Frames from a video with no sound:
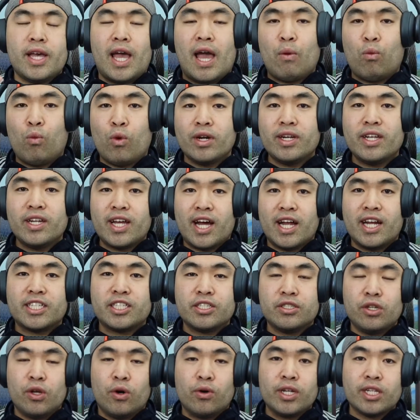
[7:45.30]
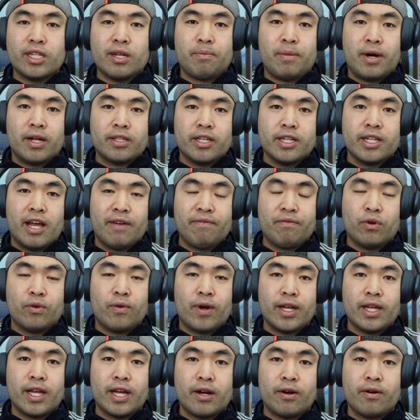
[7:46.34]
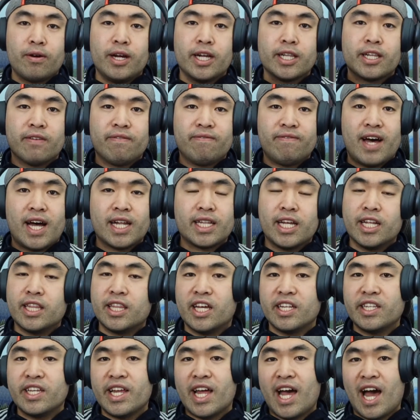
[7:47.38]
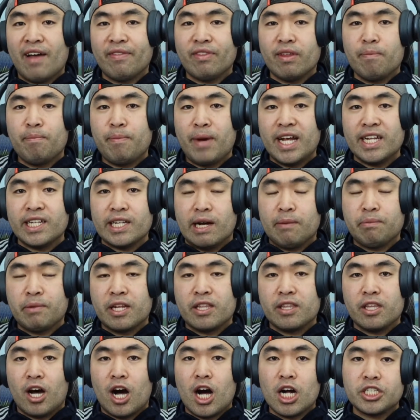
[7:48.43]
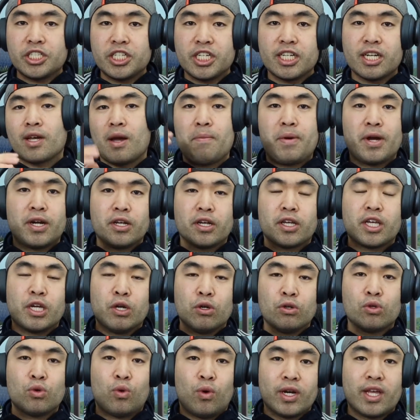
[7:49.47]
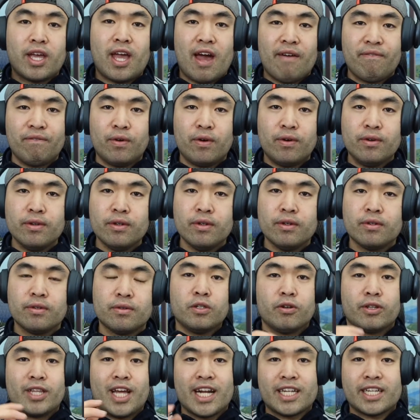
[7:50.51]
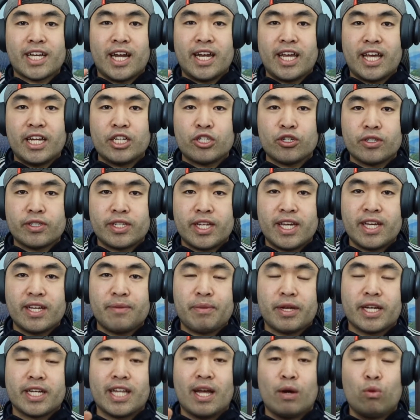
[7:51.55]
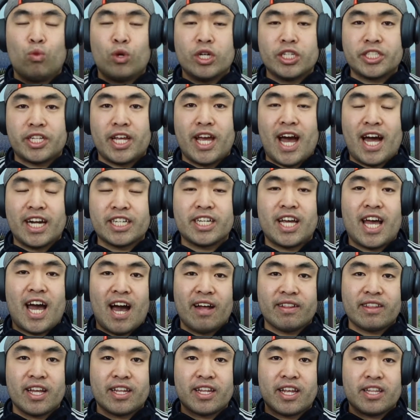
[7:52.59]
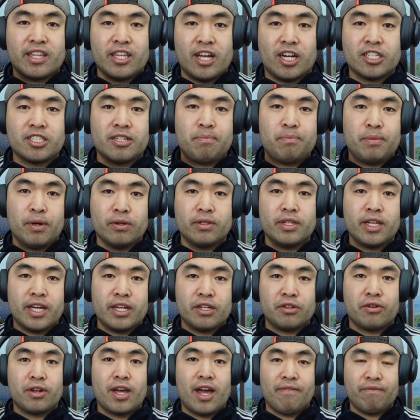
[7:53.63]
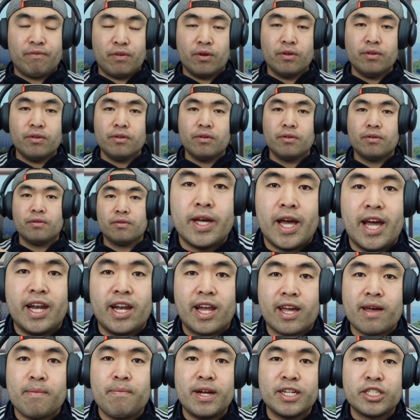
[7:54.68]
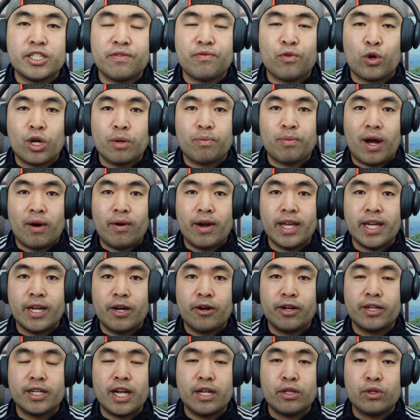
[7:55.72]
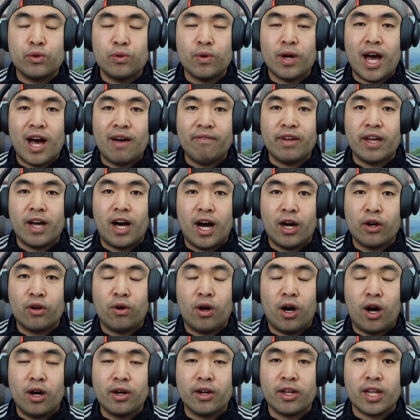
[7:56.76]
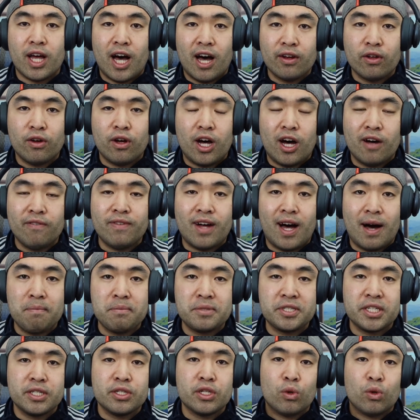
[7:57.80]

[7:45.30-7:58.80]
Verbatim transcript: And one thing that I actually noticed about this headphone right here is the fact that it doesn't have the BassUp technology compared to Q20 headphone. So that's kind of interesting because I wish they actually had that technology built into the headphone. And like I mentioned for the power here, they do have an auto on and auto off option.